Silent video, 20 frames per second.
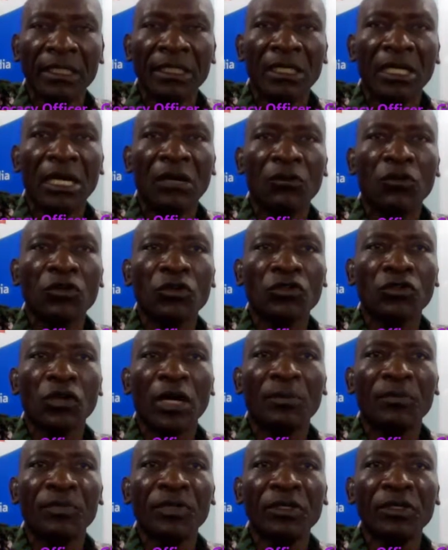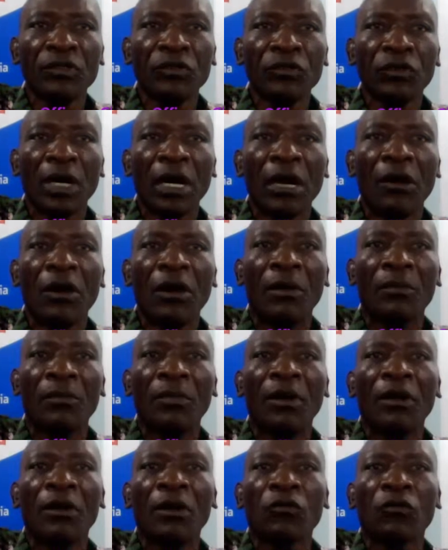And also appeal to our
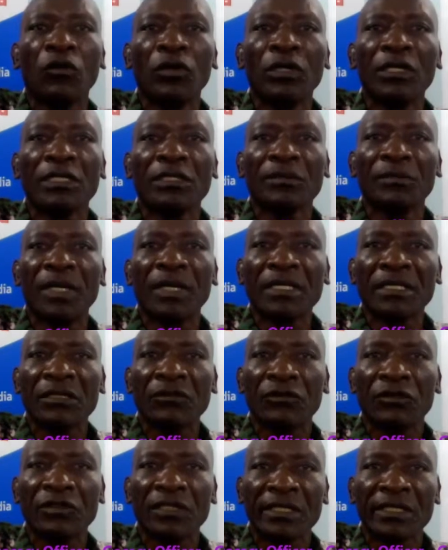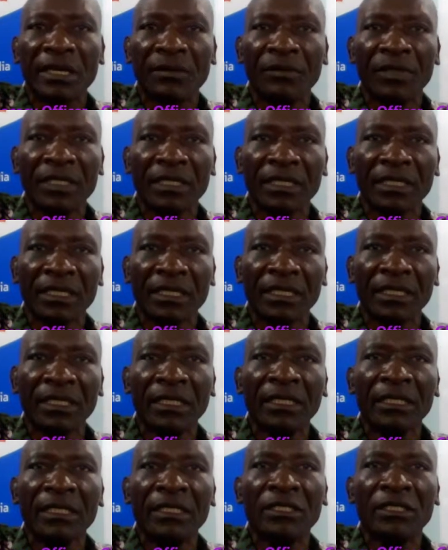colleagues, persons with disability.
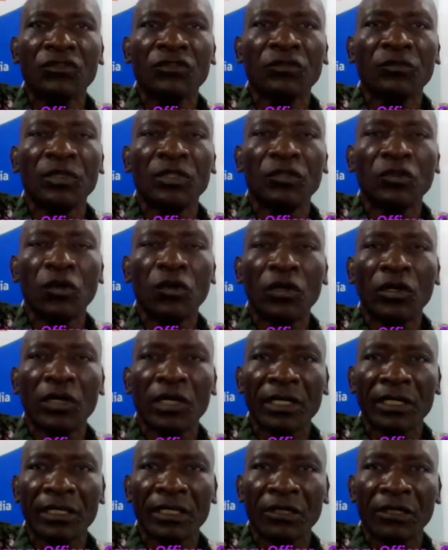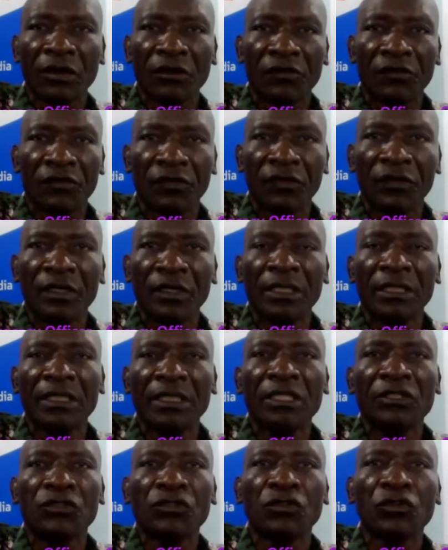They should be tolerant enough.
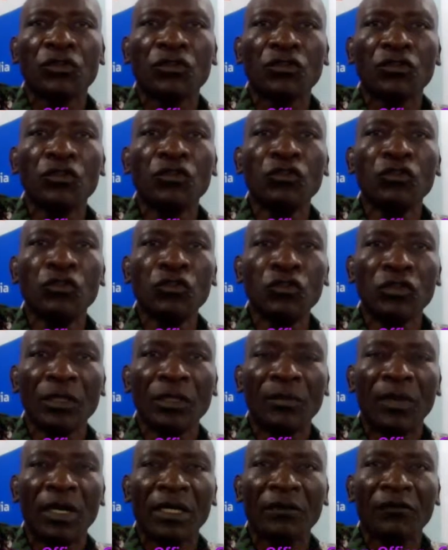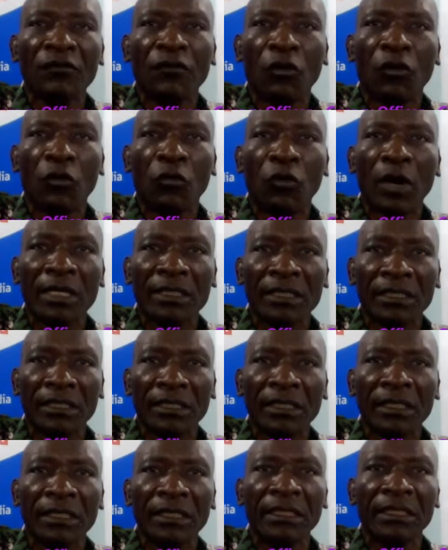They should also use the money for what
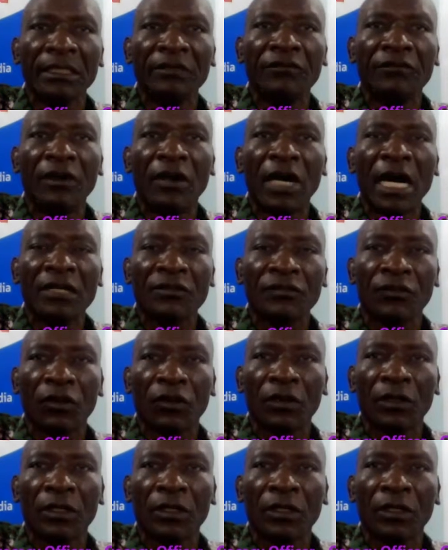they've asked for.